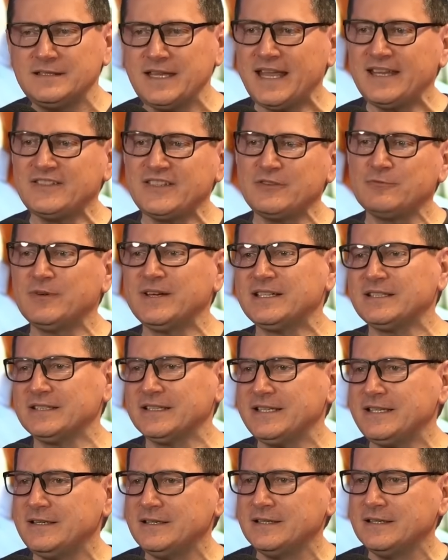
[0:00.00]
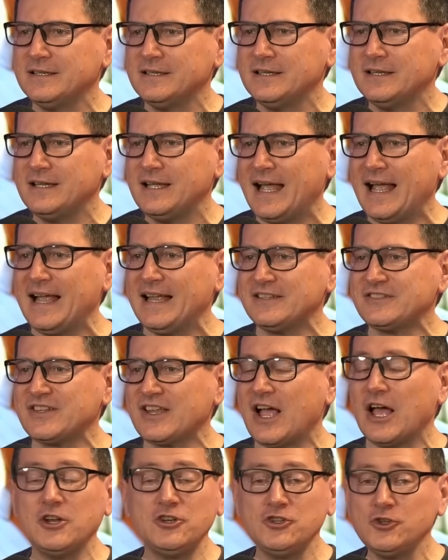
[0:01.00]
Daisy Ridley has
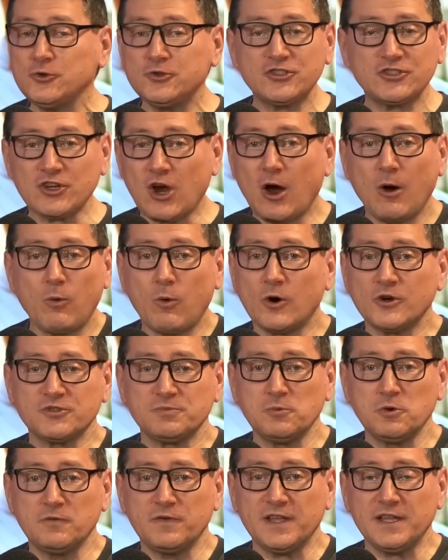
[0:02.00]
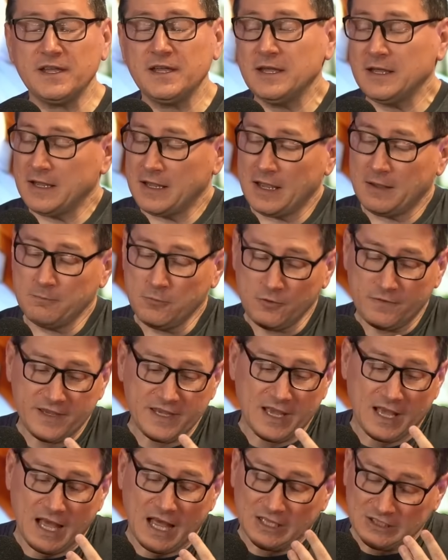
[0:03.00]
a new Star Wars movie,
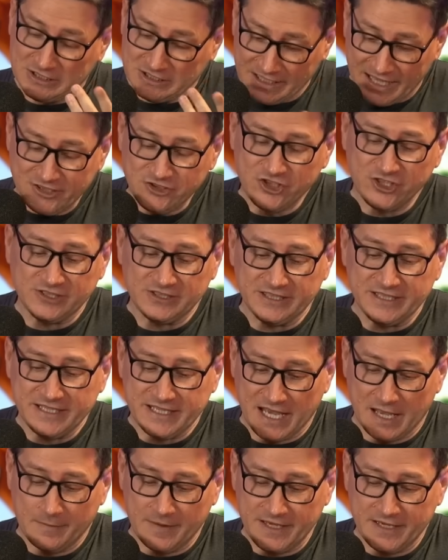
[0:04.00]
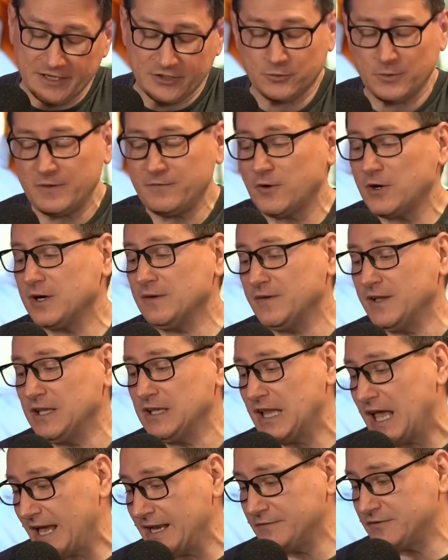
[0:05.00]
movie allegedly coming, because we've heard of a
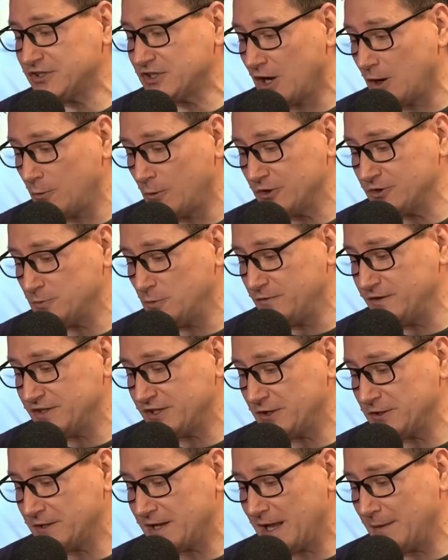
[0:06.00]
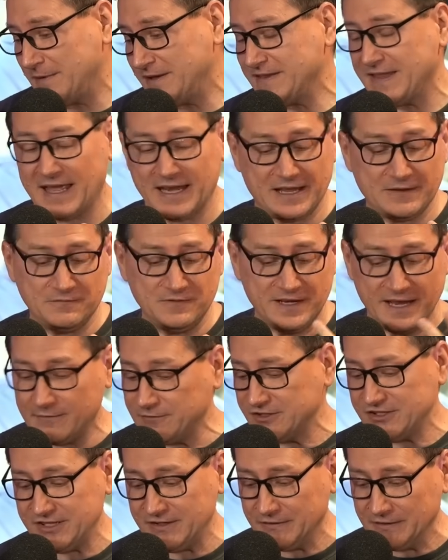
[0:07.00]
lot of Star Wars movies that are coming that have
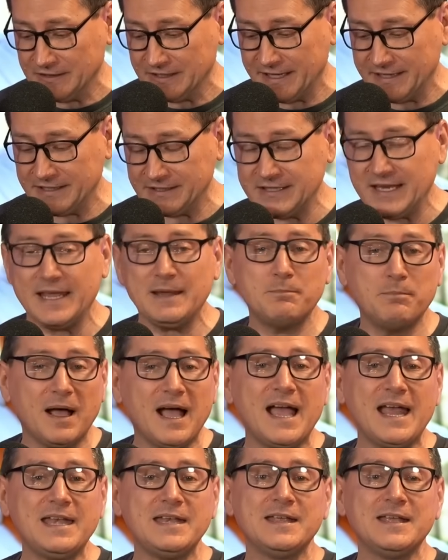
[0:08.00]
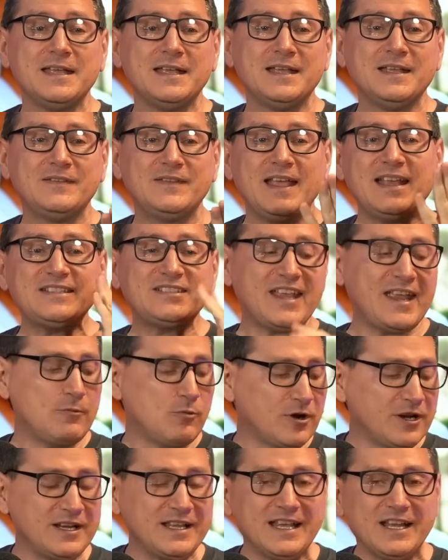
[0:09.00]
never seen the light of day, but they say
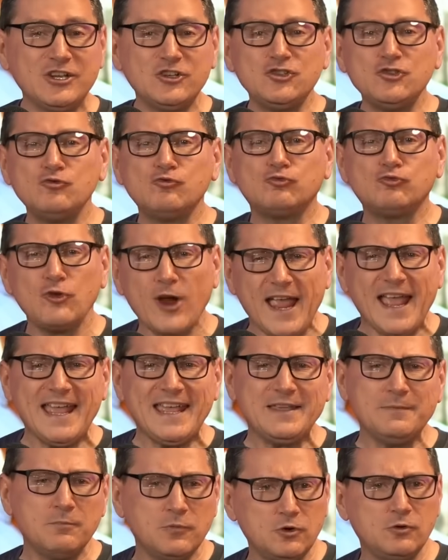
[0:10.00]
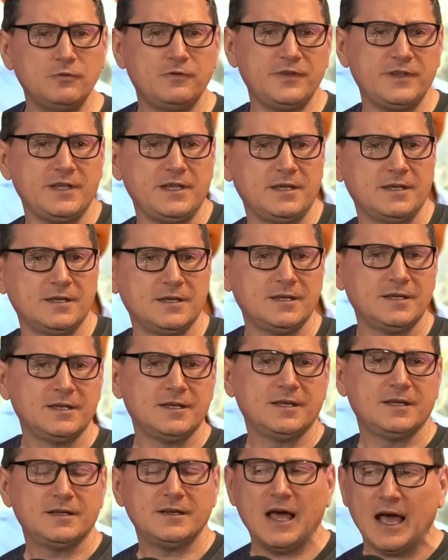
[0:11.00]
we're going to get a new Rey movie.
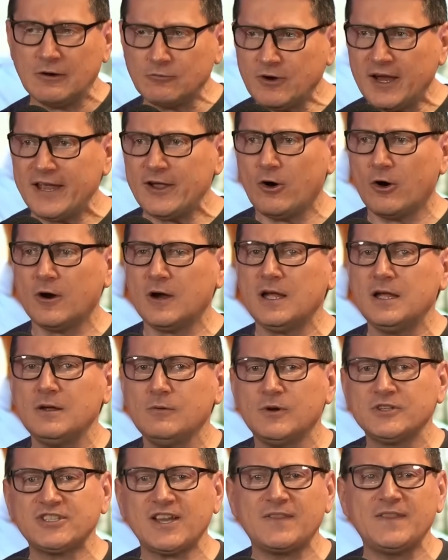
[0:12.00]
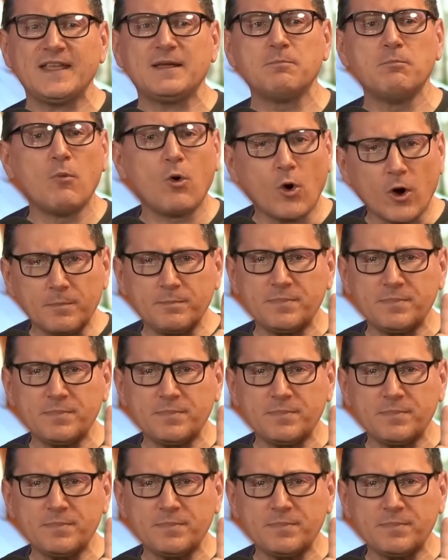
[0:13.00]
Not Rey Ora, which I think more